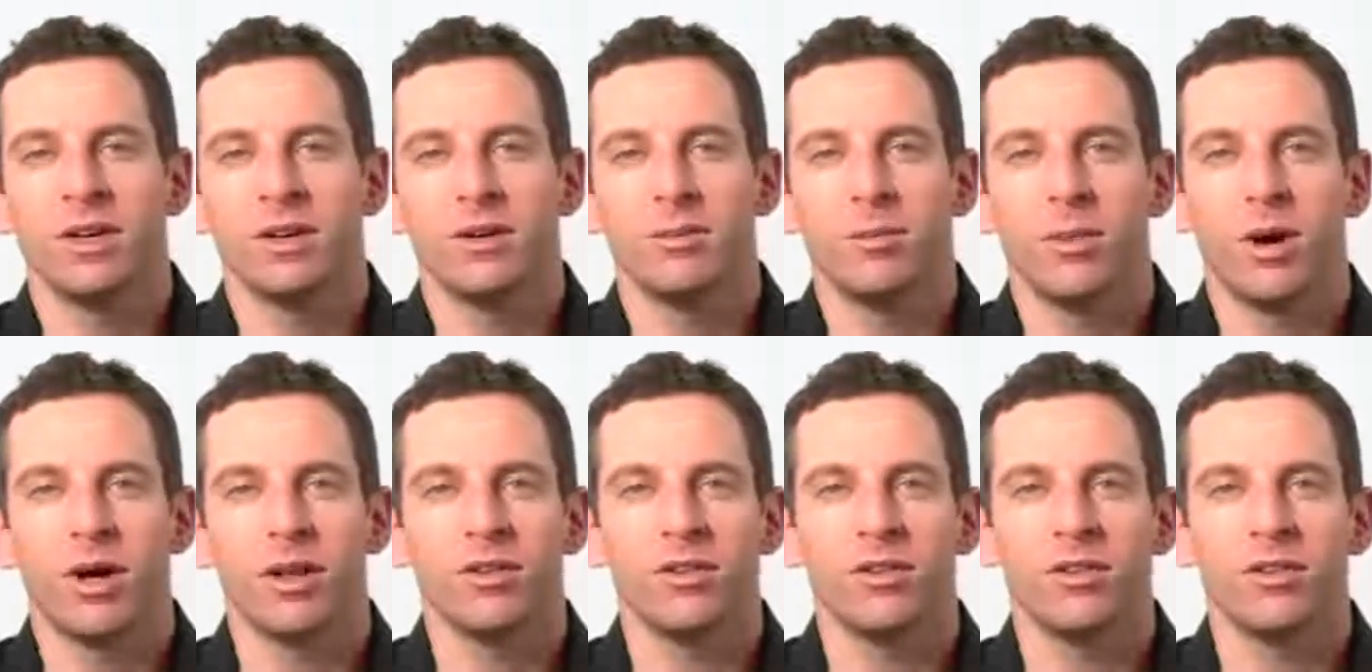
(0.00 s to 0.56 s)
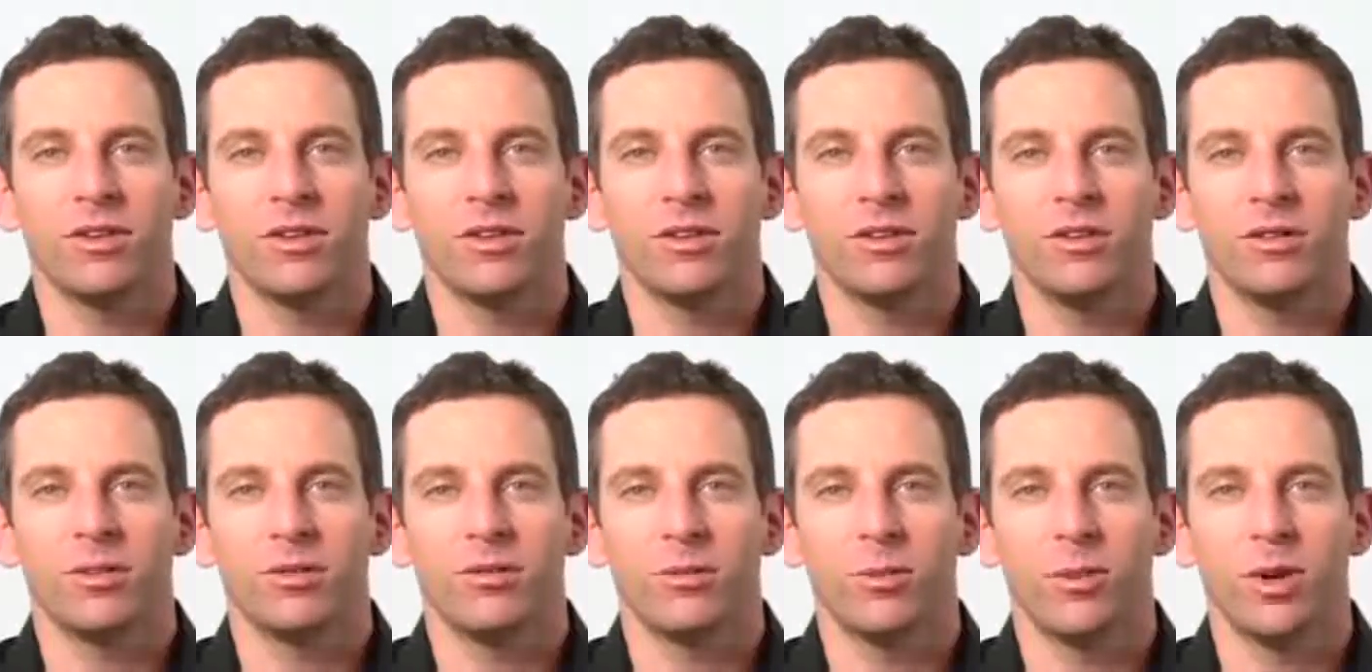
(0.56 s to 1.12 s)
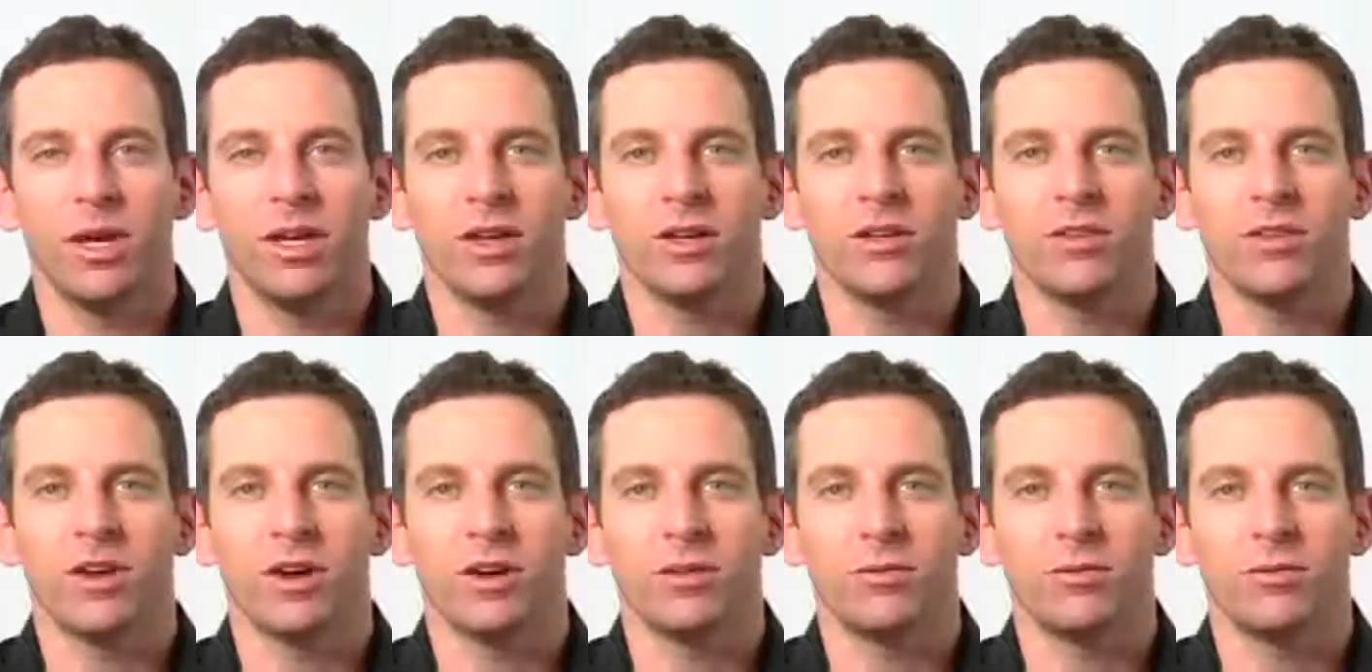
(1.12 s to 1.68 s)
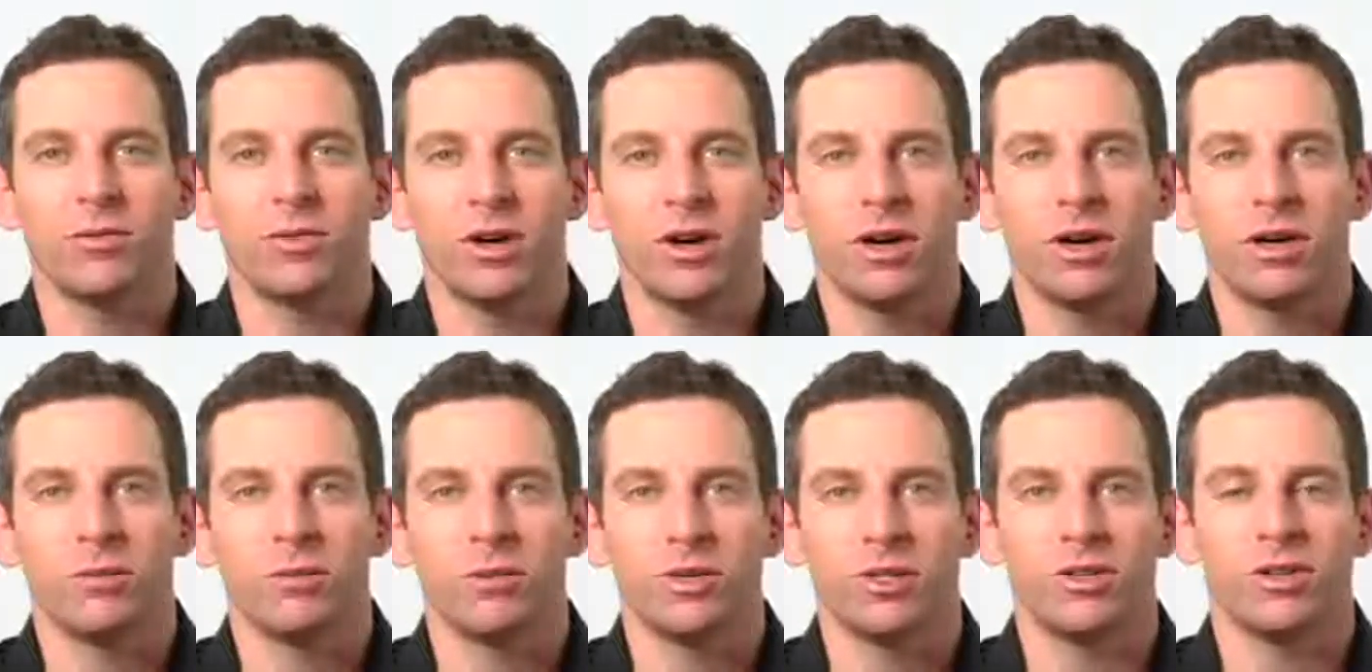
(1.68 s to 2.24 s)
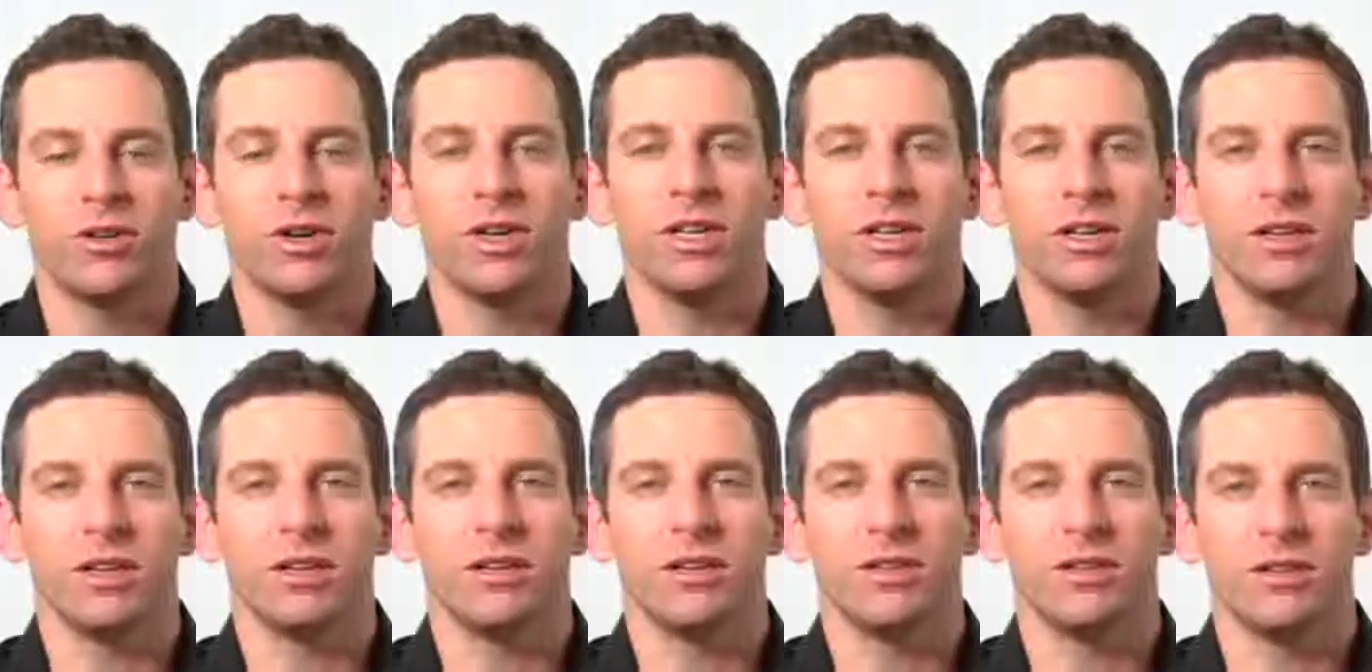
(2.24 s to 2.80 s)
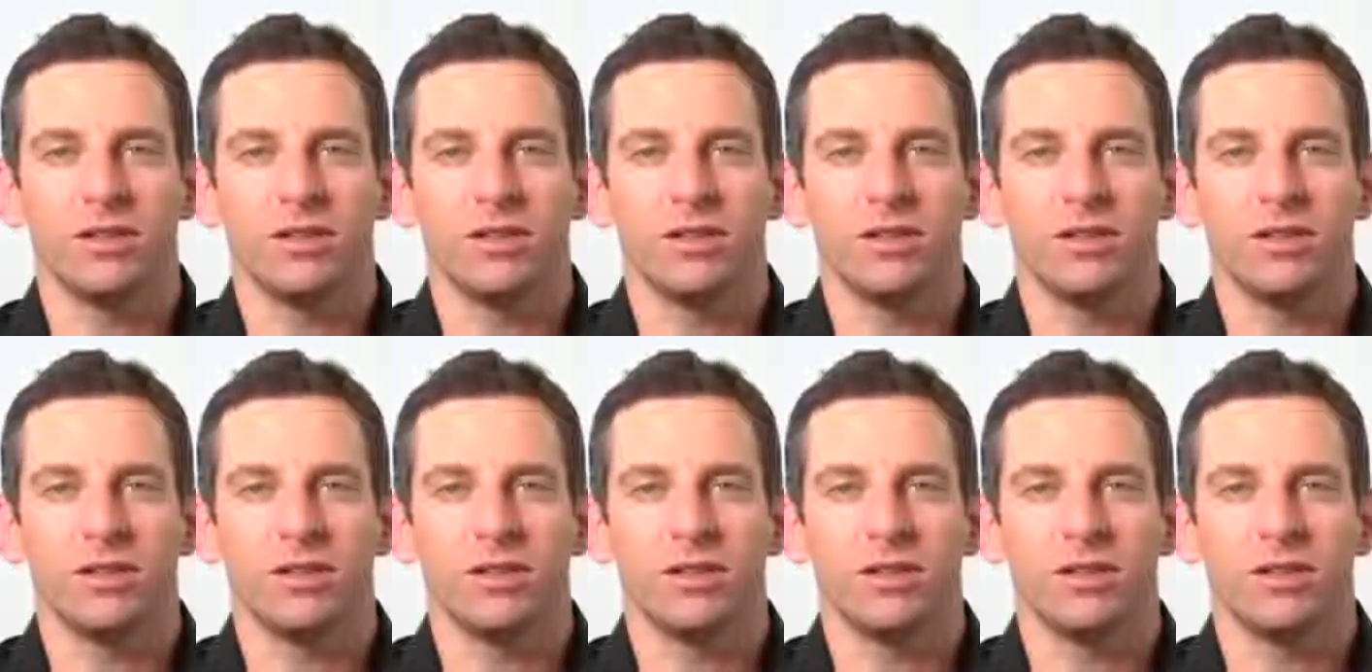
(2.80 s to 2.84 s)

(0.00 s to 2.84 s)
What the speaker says: months and weeks on retreat